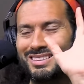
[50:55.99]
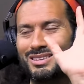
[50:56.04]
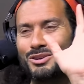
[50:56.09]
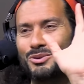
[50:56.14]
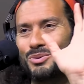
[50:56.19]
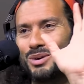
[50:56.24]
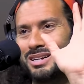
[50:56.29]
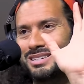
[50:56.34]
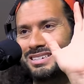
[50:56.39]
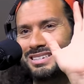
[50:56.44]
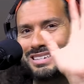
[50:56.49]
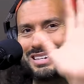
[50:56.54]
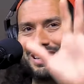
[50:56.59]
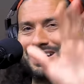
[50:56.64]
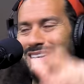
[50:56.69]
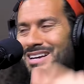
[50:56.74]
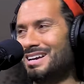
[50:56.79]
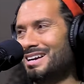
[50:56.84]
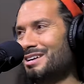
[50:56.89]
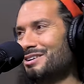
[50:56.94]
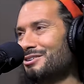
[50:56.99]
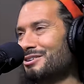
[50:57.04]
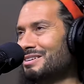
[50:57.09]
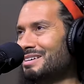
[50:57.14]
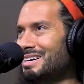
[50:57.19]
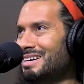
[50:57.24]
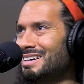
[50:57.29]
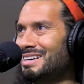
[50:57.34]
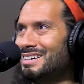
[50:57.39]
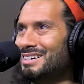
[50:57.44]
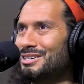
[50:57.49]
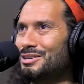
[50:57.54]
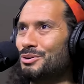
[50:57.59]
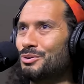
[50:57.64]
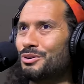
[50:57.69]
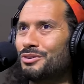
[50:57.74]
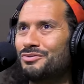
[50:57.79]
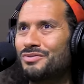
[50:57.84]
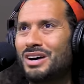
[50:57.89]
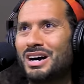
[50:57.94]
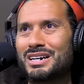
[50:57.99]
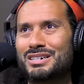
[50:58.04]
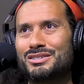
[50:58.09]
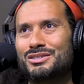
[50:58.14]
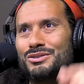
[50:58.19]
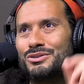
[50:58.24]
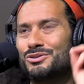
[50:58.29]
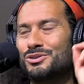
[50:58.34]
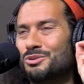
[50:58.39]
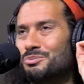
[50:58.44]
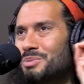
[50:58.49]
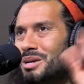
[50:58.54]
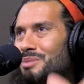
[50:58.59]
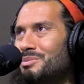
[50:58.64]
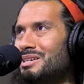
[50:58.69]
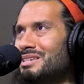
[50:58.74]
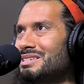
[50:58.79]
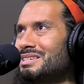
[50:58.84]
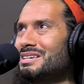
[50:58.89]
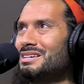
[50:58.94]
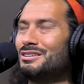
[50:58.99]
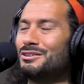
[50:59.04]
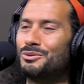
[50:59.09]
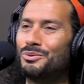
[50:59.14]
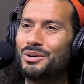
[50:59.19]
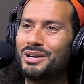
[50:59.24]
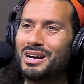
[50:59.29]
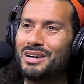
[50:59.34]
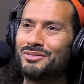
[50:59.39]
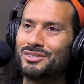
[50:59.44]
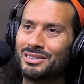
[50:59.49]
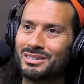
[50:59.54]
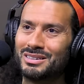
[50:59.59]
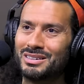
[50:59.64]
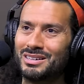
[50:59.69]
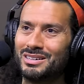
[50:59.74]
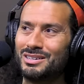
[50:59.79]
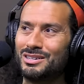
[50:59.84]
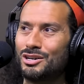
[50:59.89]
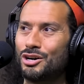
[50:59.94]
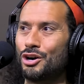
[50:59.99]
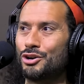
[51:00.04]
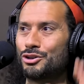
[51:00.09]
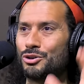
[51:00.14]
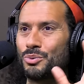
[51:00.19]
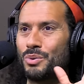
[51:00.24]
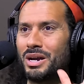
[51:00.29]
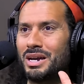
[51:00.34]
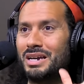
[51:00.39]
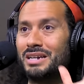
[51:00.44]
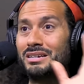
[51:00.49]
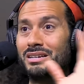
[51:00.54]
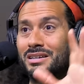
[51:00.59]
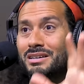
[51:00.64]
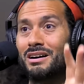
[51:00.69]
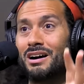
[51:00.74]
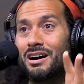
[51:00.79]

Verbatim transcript: you watch cnn or or fox news or bbc or whatever on your way into the